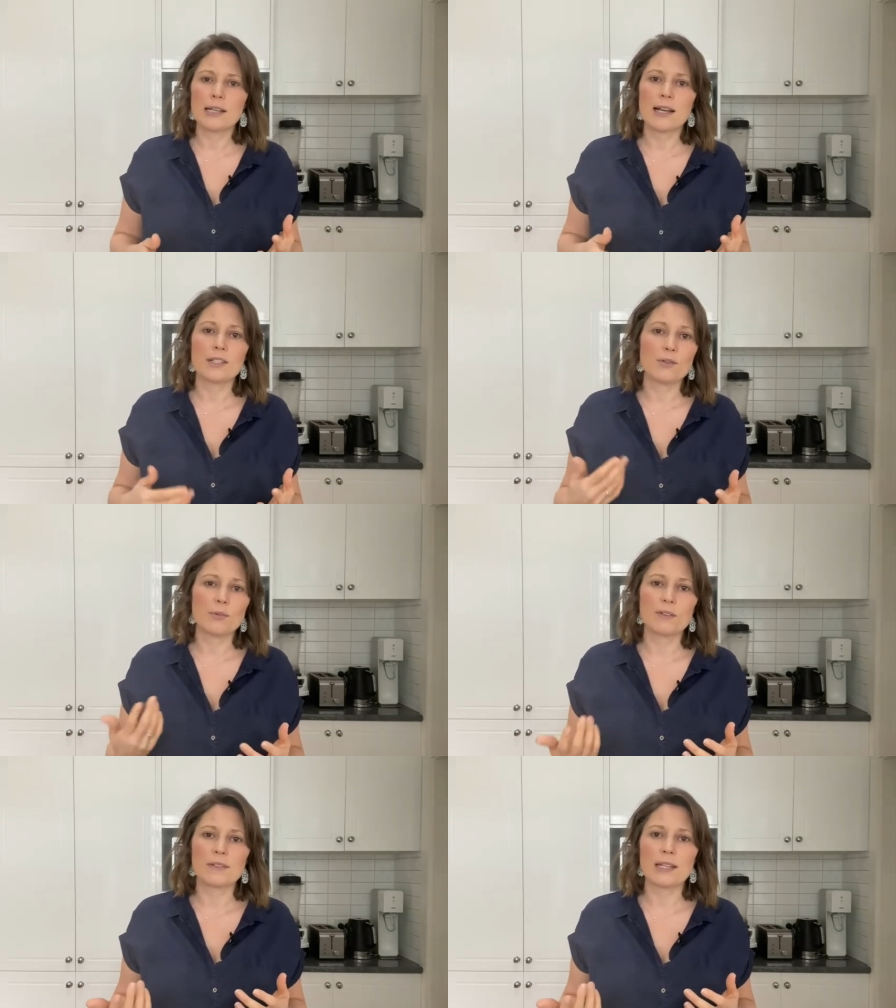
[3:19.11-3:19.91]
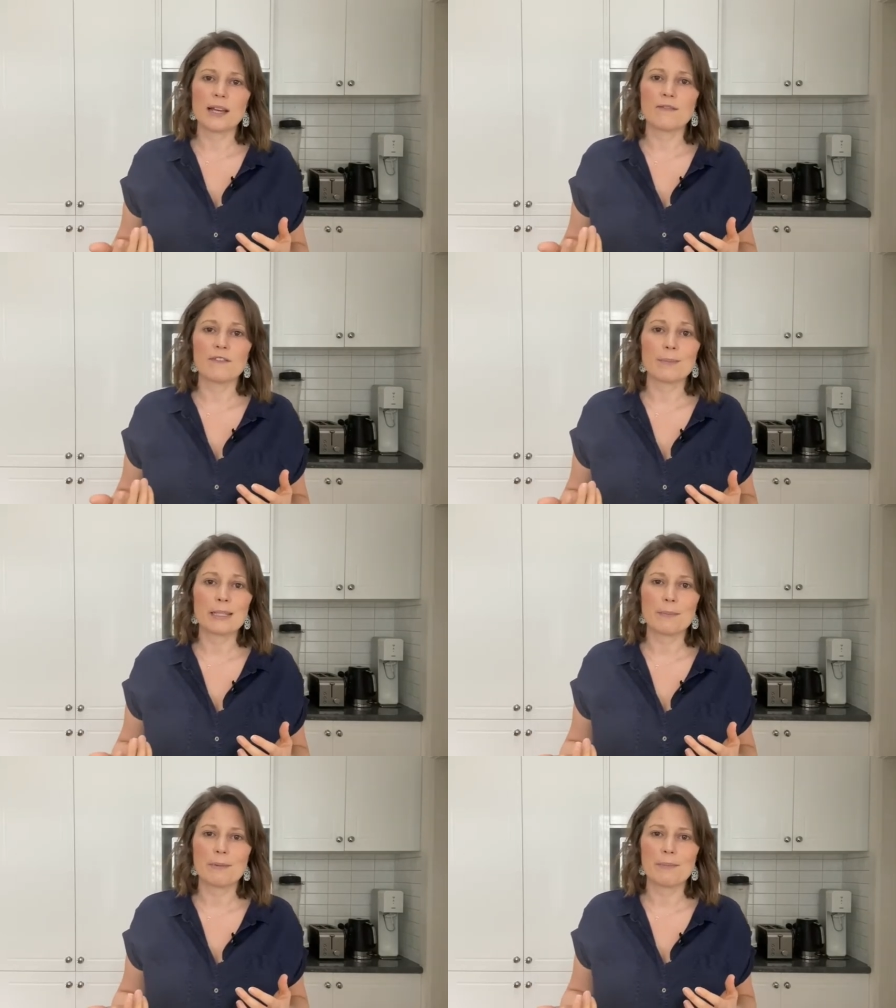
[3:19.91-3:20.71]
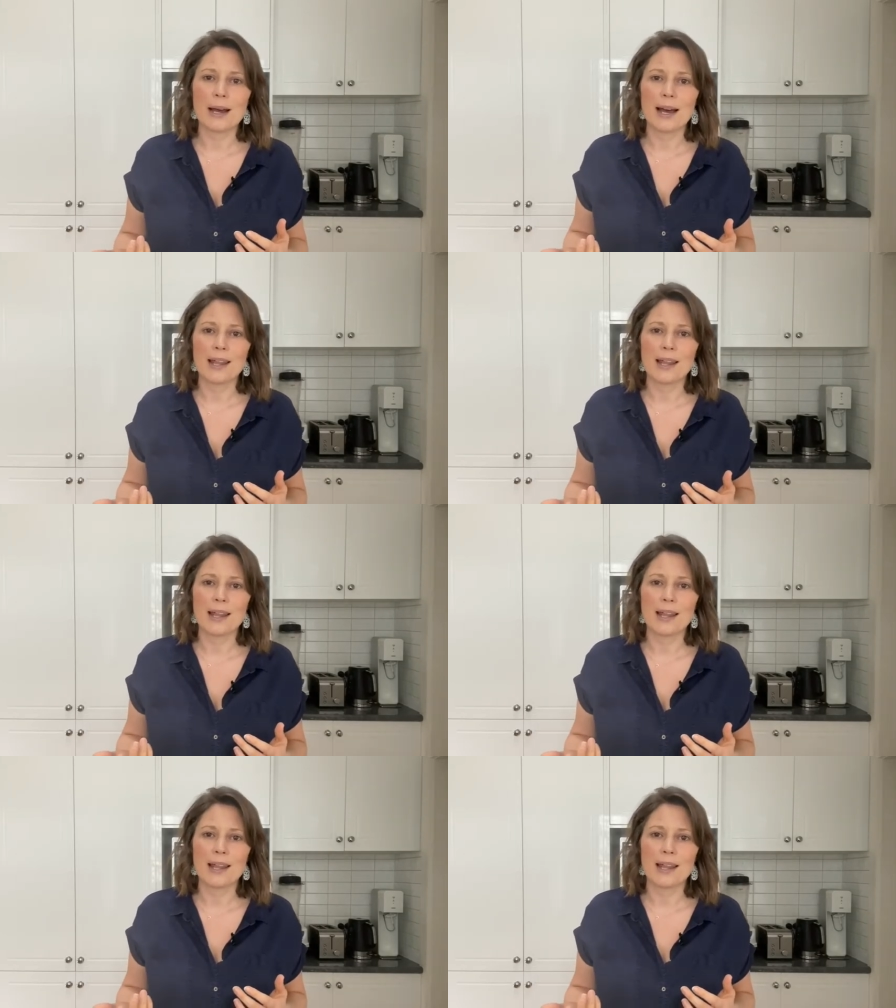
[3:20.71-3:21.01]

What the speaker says: as you would have seen from some of my